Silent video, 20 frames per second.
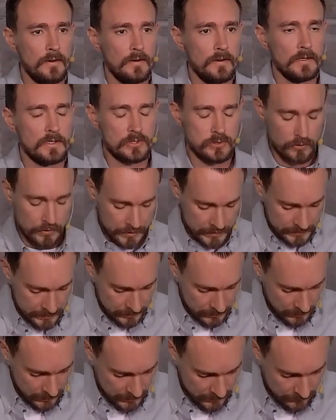It's learning to
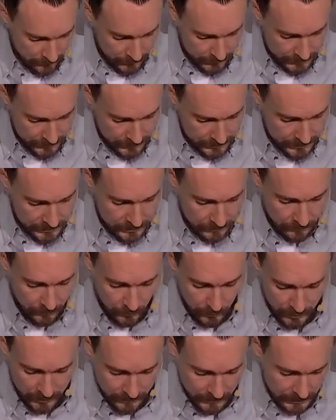live with the
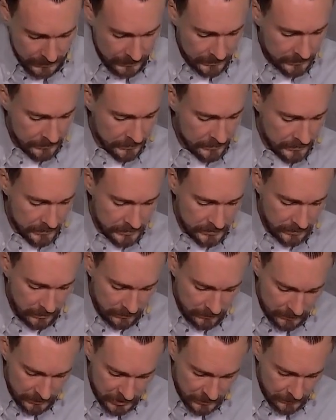disappointment and the
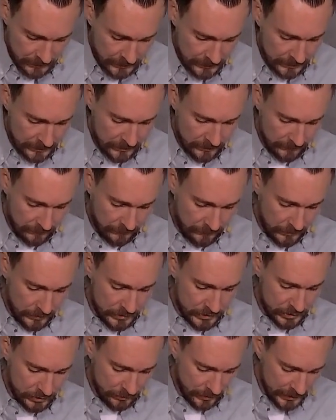discouragement and the
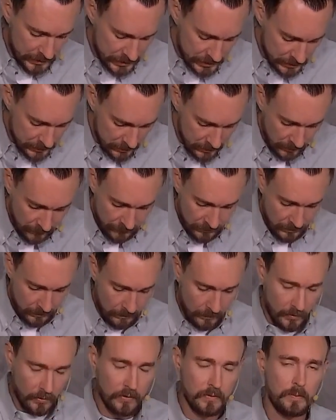frustration of the
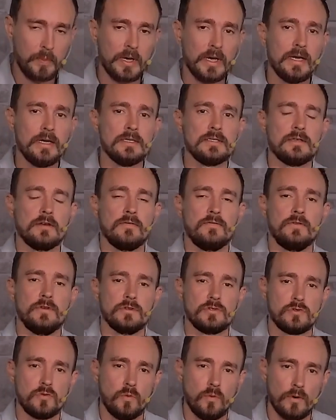birth pains of
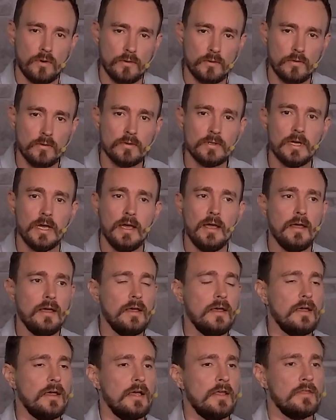this world
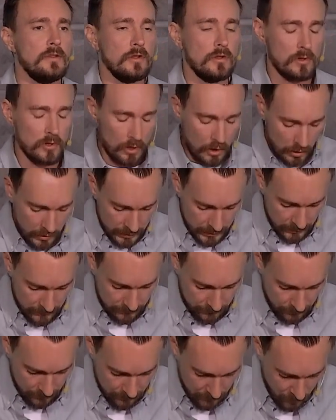and the longing
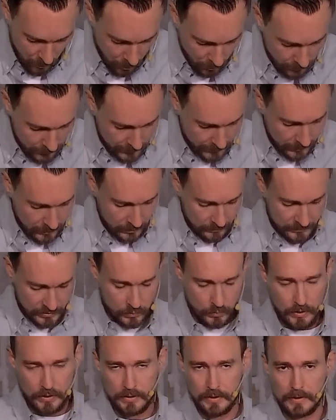for more that comes
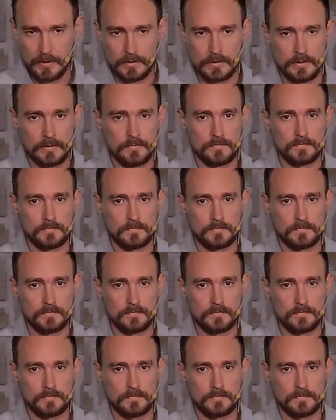with it.